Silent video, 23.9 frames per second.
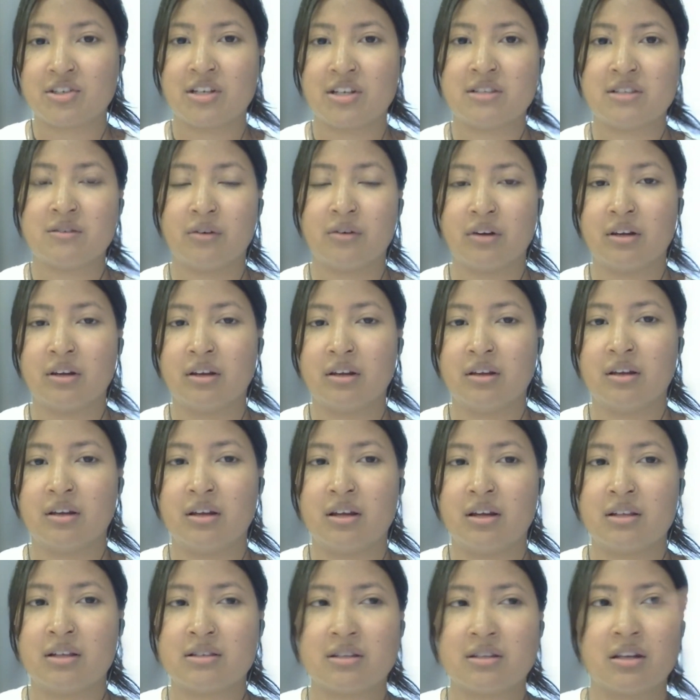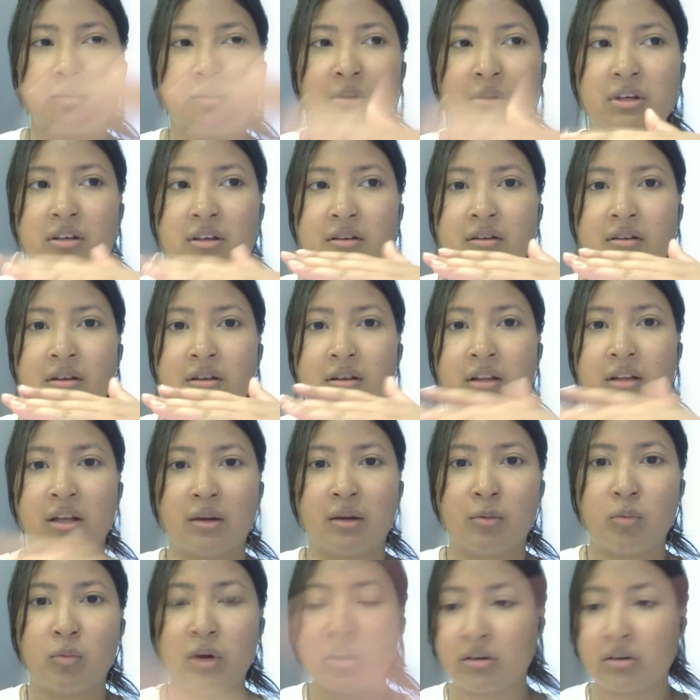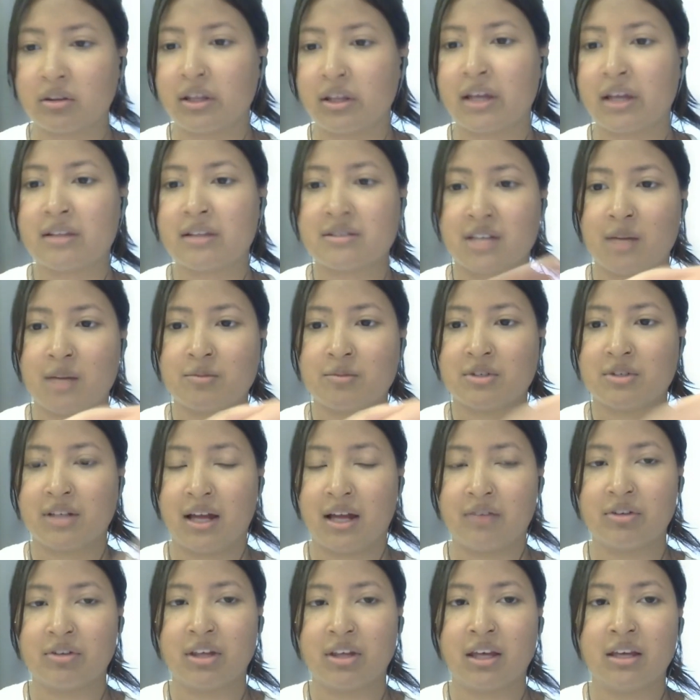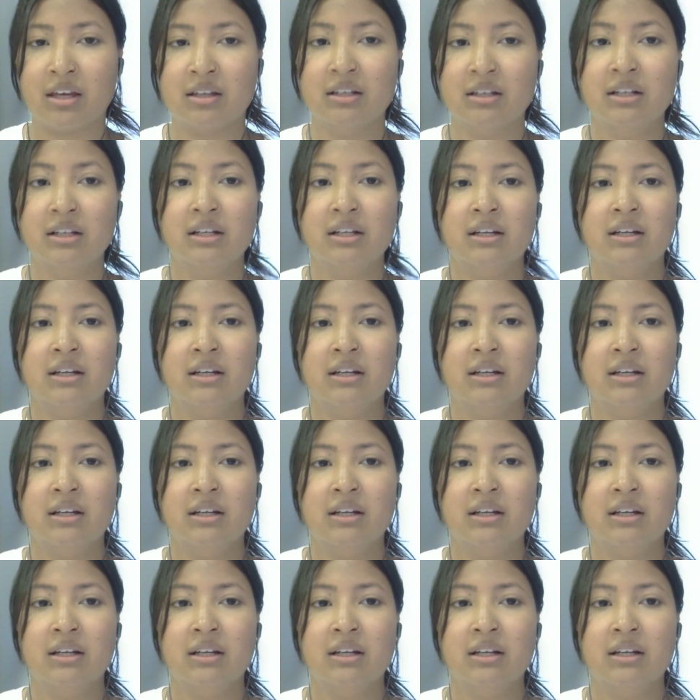It's going to be like a weird landscape to navigate.